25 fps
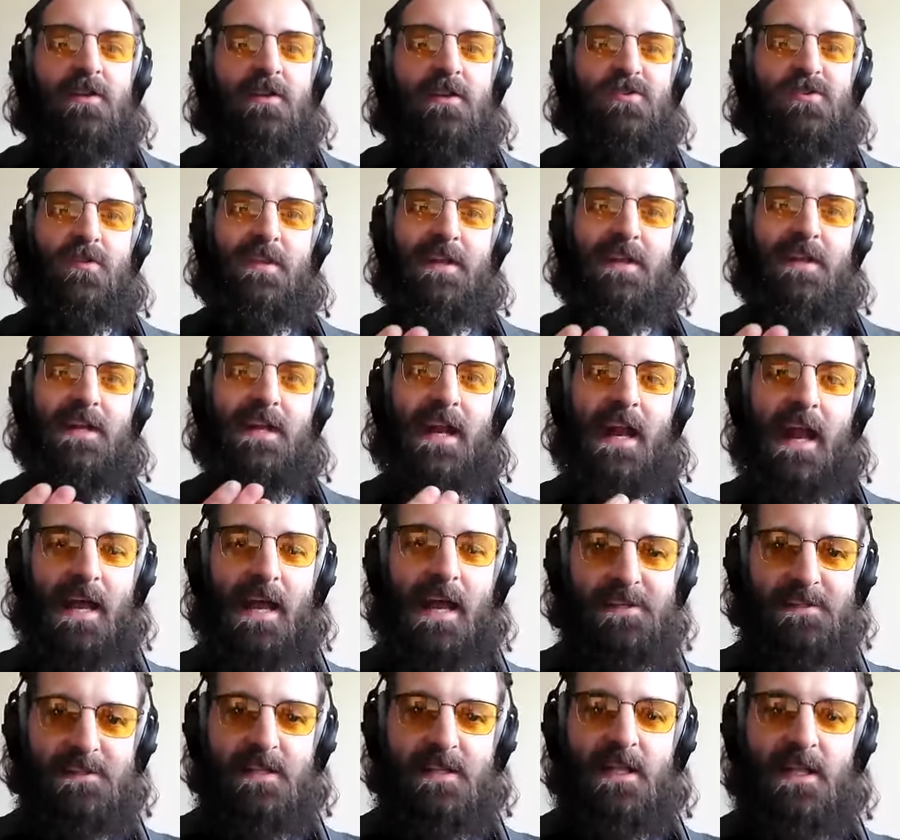so that it
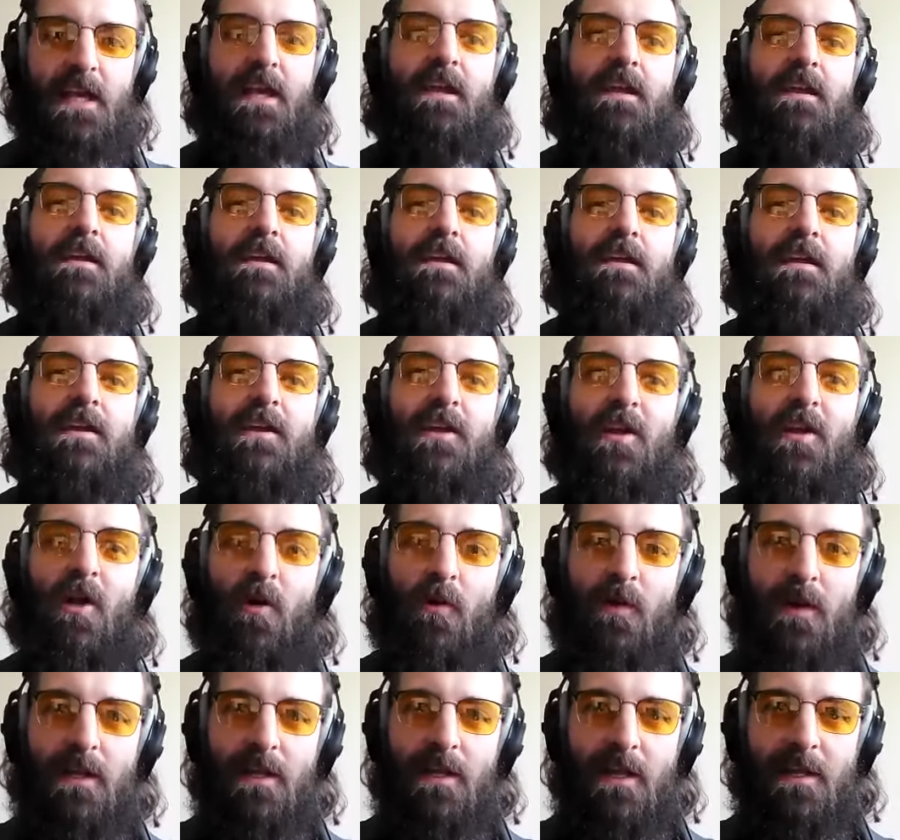has like,
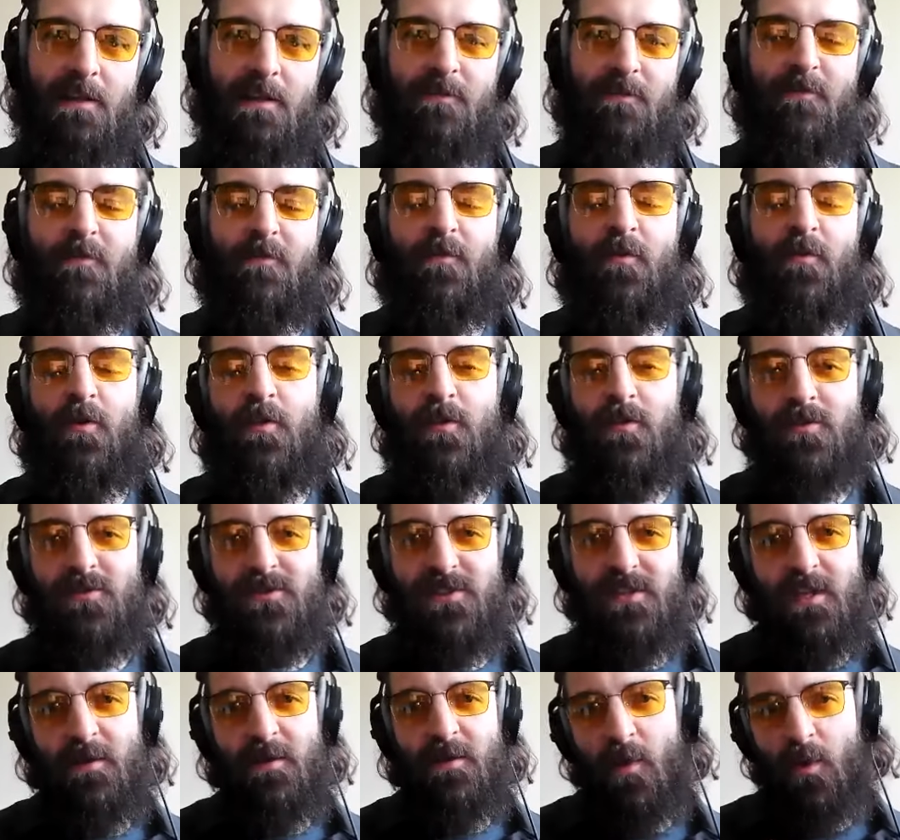it
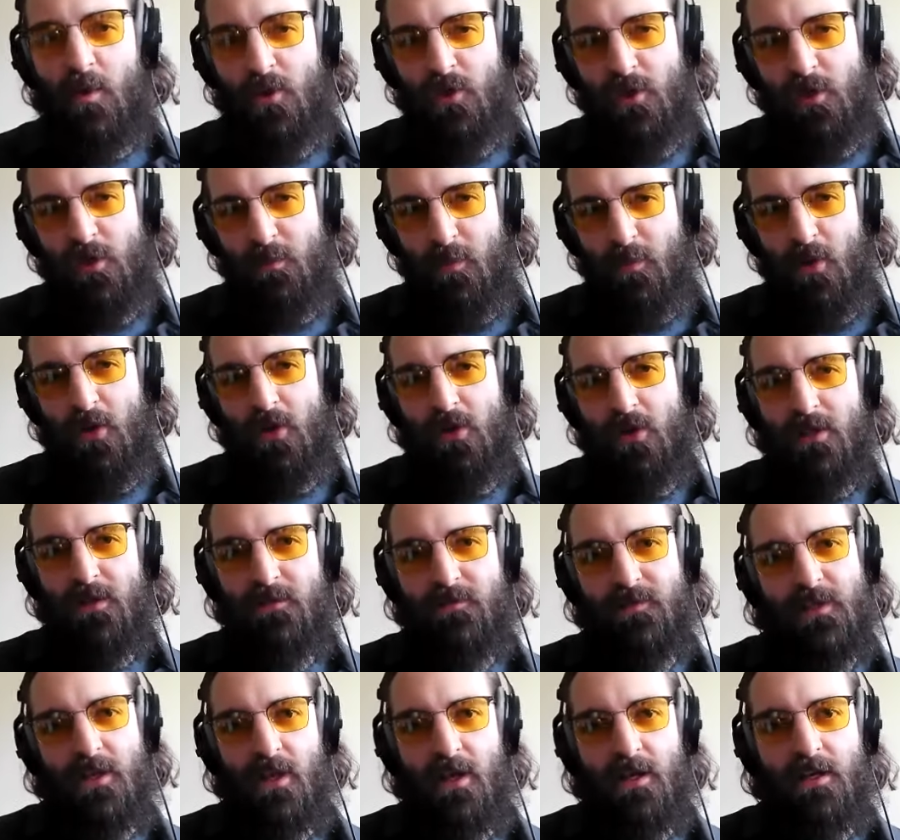furthers the emotional pull
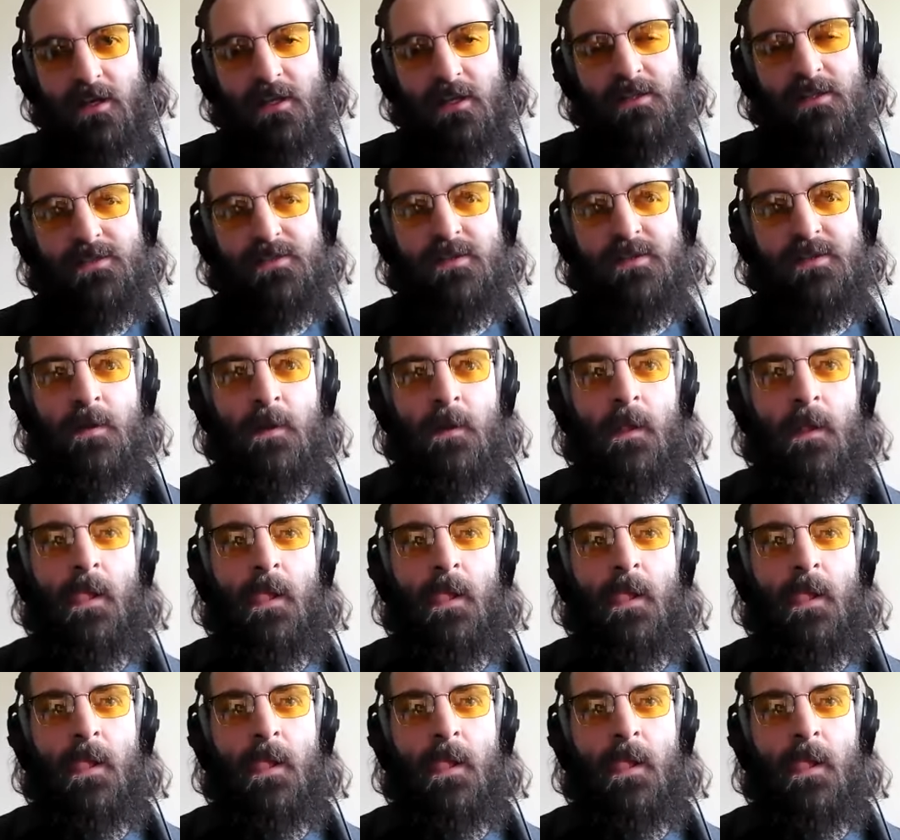of the audience.